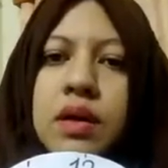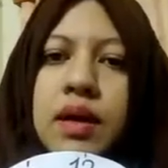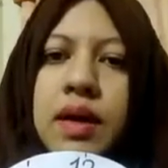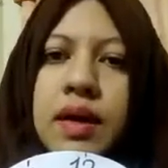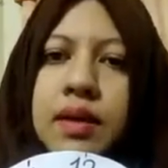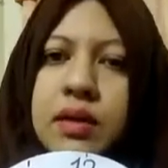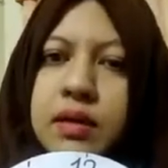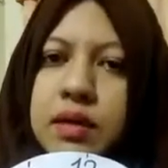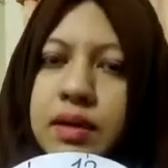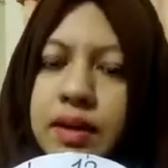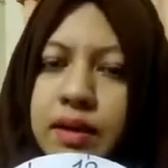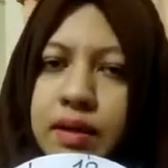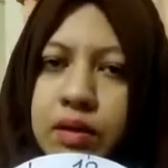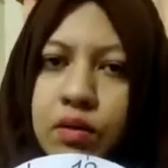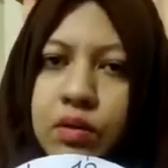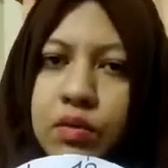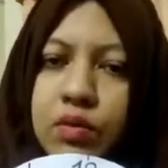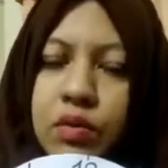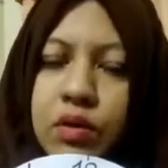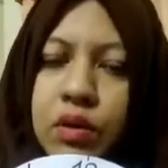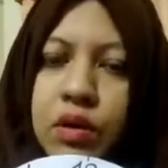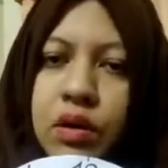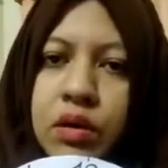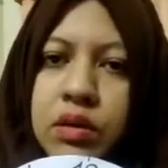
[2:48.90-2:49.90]
At 9
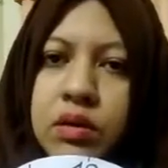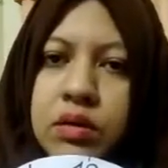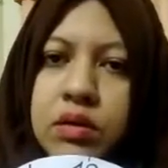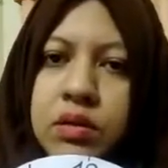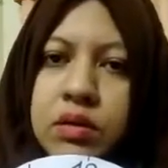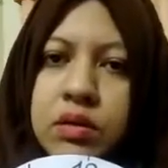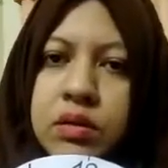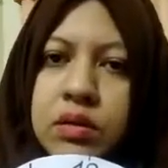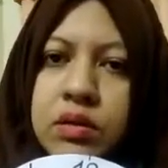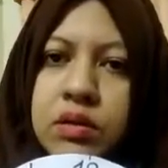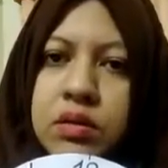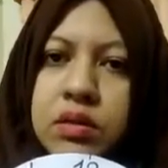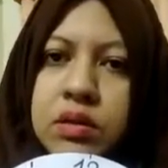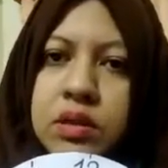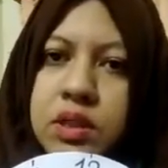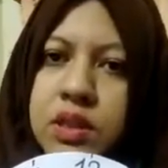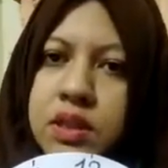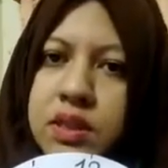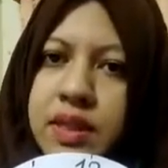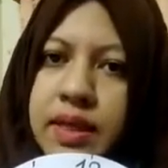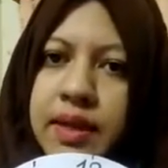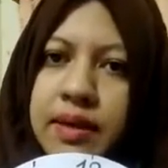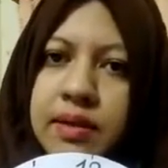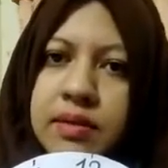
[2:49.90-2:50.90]
o'clock,
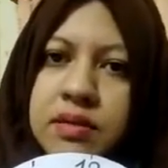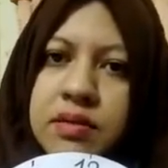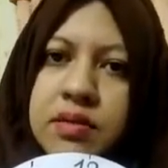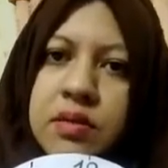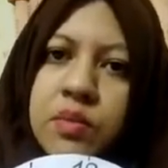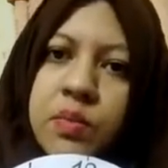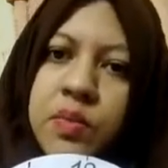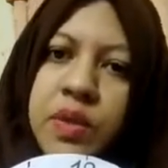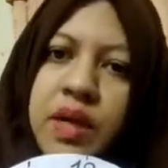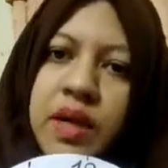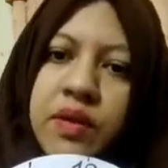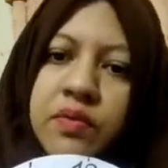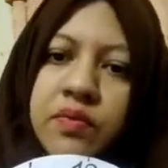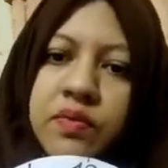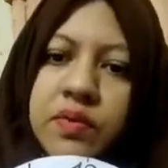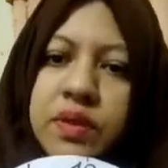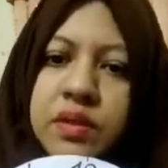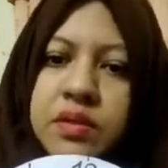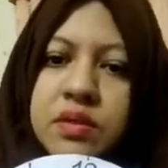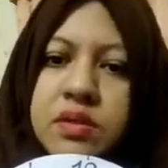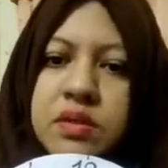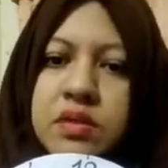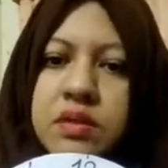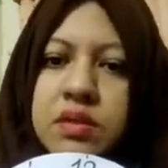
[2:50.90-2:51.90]
she takes
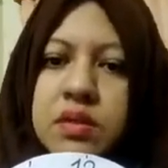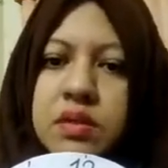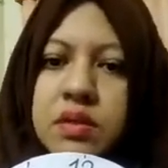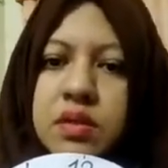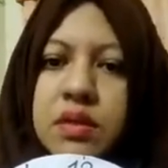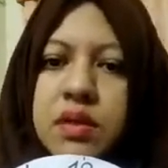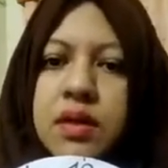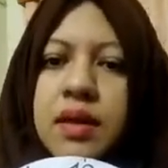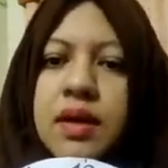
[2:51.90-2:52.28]
breakfast.